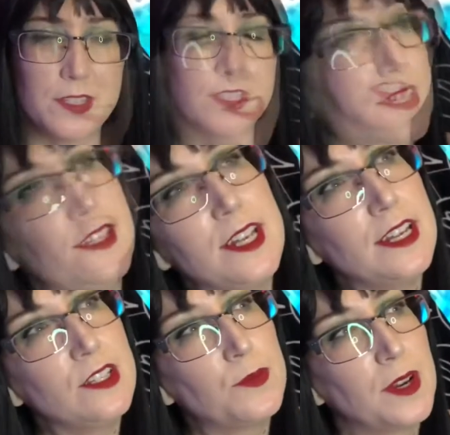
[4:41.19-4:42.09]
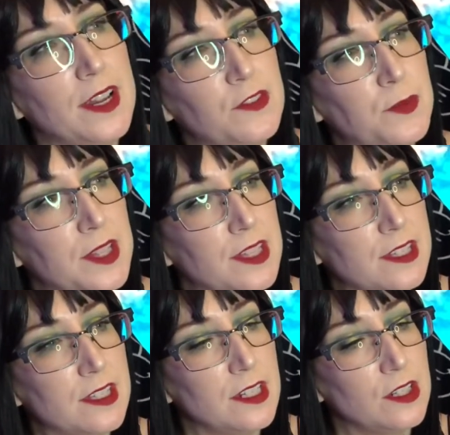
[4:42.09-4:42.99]
These days, what I've been
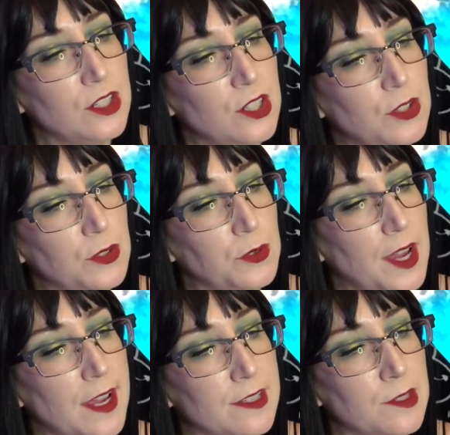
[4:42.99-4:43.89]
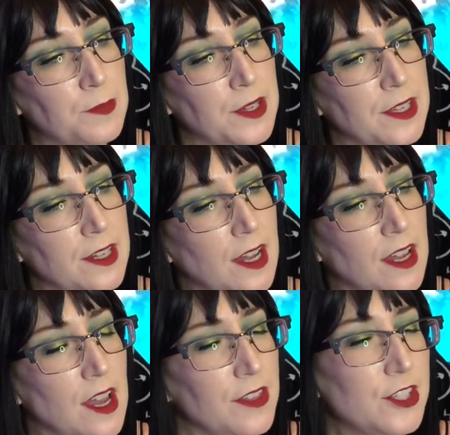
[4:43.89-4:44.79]
listening to has been
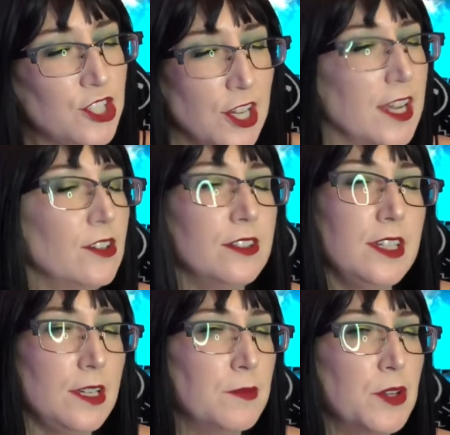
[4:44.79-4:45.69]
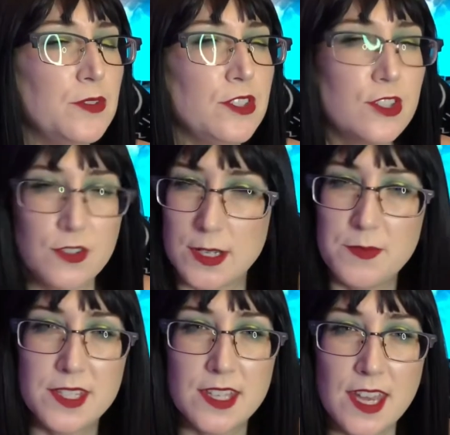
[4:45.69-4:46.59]
the channel Nemo's
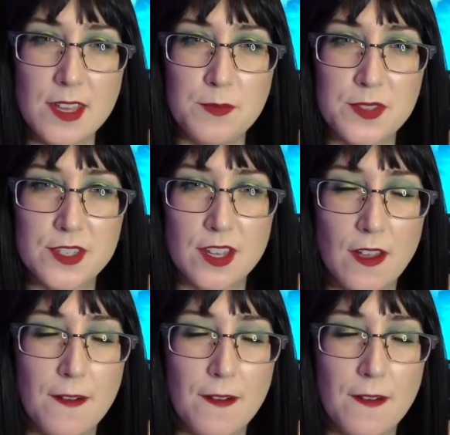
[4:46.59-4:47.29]
Dreamscapes.